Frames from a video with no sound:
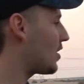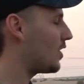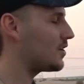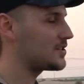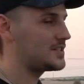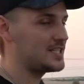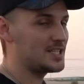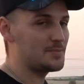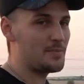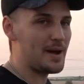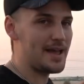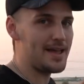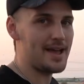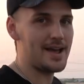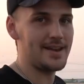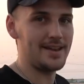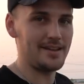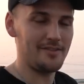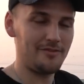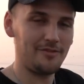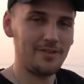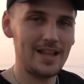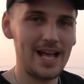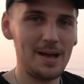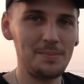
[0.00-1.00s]
calls these
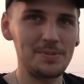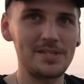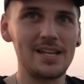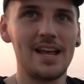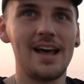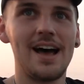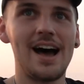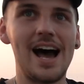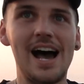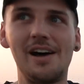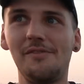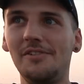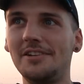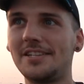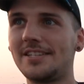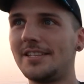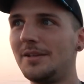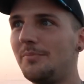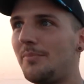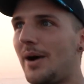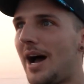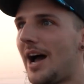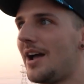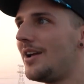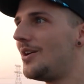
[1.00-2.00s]
bionic flaps,
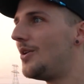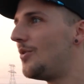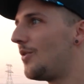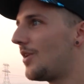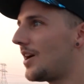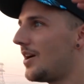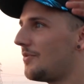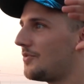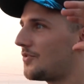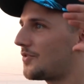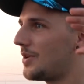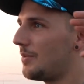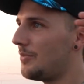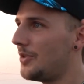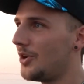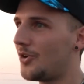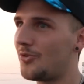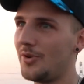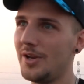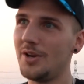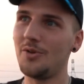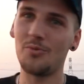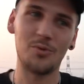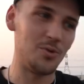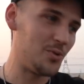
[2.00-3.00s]
obviously bio comes from the
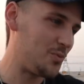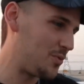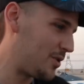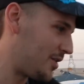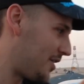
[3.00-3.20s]
Greek root